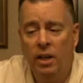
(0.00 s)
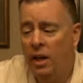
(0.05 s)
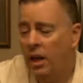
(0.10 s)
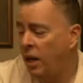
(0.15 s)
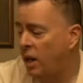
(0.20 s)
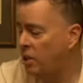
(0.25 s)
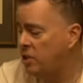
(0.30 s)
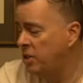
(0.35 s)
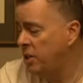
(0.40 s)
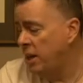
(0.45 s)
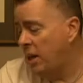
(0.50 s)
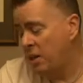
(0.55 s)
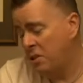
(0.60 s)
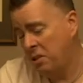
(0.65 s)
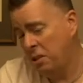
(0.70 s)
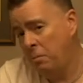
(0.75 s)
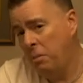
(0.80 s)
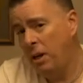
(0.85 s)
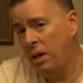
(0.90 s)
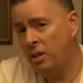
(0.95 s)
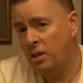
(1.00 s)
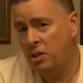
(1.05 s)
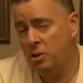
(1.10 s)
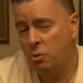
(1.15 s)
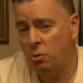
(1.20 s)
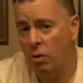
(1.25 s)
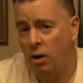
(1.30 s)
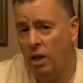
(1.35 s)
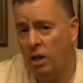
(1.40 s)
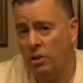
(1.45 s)
and she actually made this
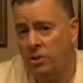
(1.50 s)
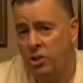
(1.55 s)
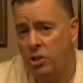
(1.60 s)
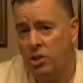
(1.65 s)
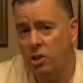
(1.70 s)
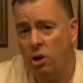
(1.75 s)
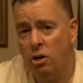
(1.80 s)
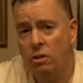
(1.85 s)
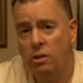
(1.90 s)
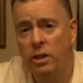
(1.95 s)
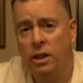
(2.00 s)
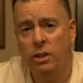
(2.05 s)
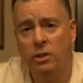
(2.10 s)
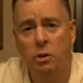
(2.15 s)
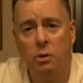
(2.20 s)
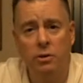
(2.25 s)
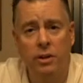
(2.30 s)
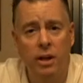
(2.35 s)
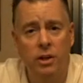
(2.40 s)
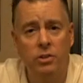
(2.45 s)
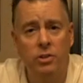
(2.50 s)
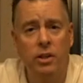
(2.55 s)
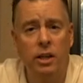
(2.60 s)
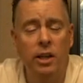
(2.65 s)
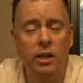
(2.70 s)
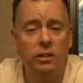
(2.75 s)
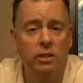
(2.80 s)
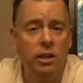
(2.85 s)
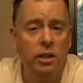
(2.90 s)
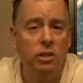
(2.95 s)
wine. It's a Chardonnay,
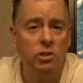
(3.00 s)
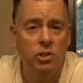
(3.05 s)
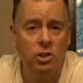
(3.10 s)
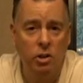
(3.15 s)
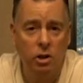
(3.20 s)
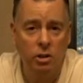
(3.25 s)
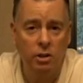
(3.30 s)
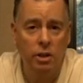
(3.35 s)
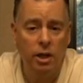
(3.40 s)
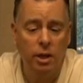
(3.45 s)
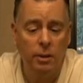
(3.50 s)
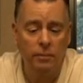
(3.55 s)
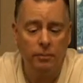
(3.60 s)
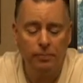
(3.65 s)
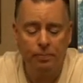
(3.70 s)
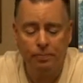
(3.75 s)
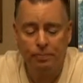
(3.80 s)
2018 Chardonnay.